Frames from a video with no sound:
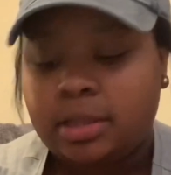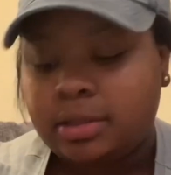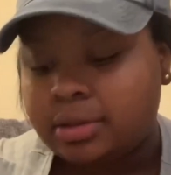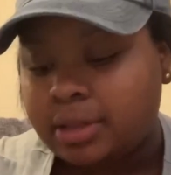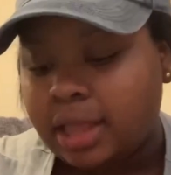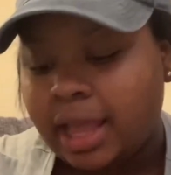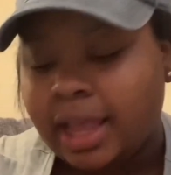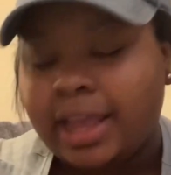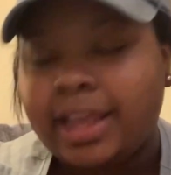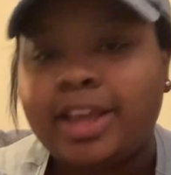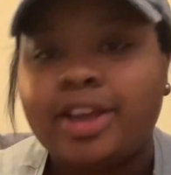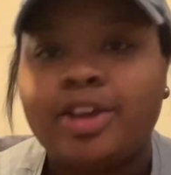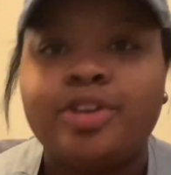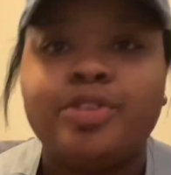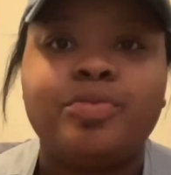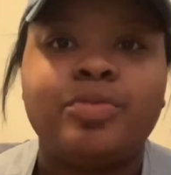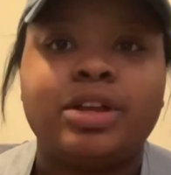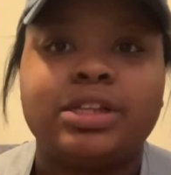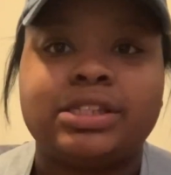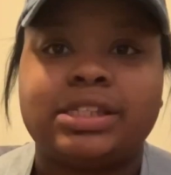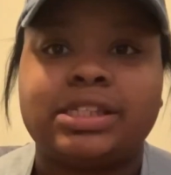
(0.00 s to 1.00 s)
like, who
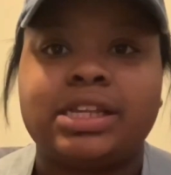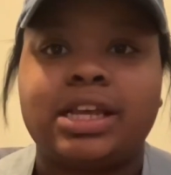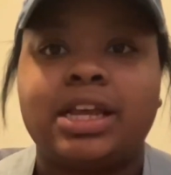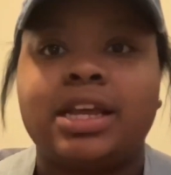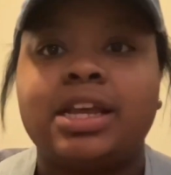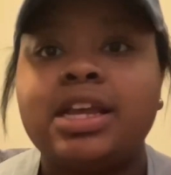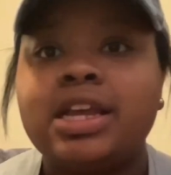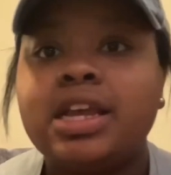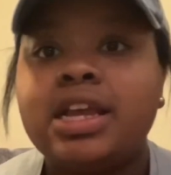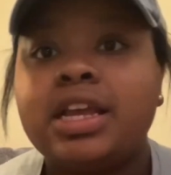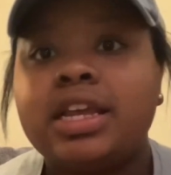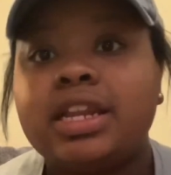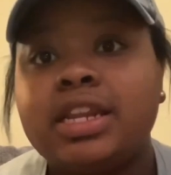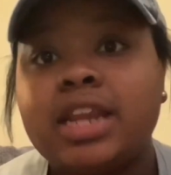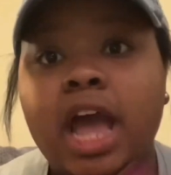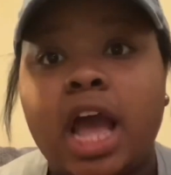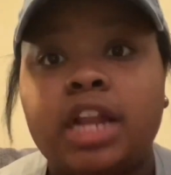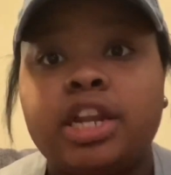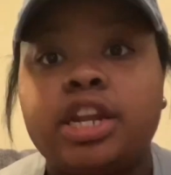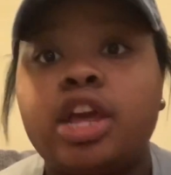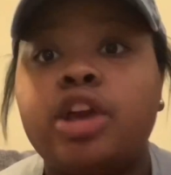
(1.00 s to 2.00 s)
wants to
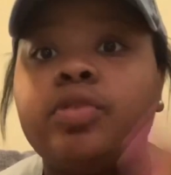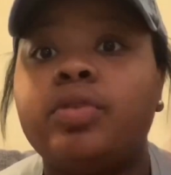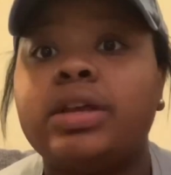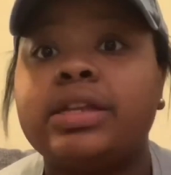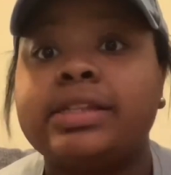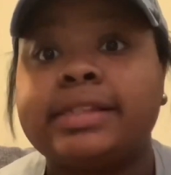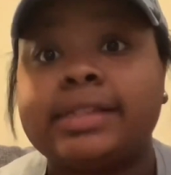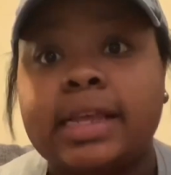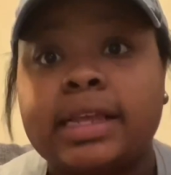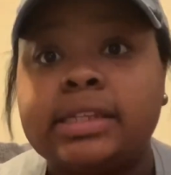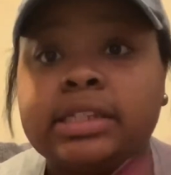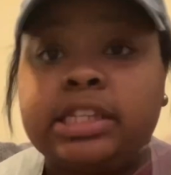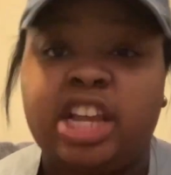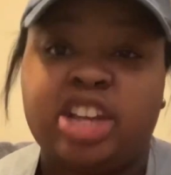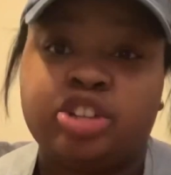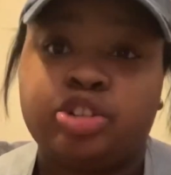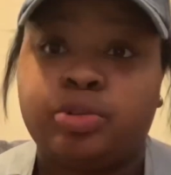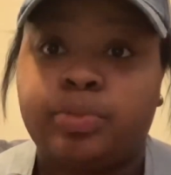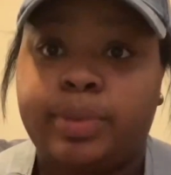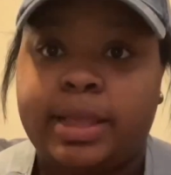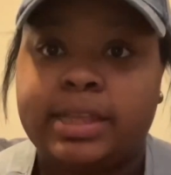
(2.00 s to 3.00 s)
not know a set
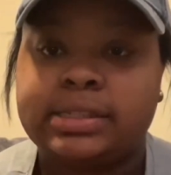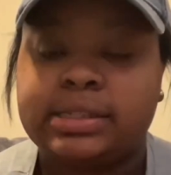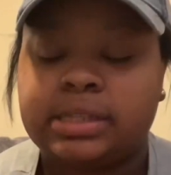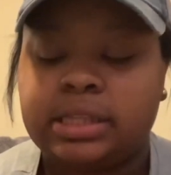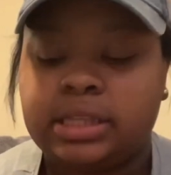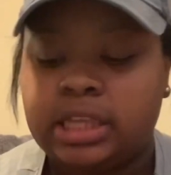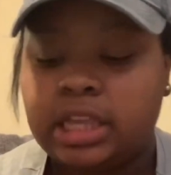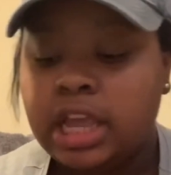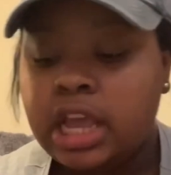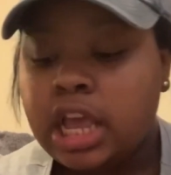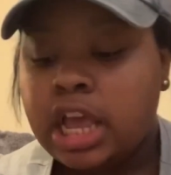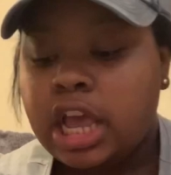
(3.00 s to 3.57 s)
schedule, basically?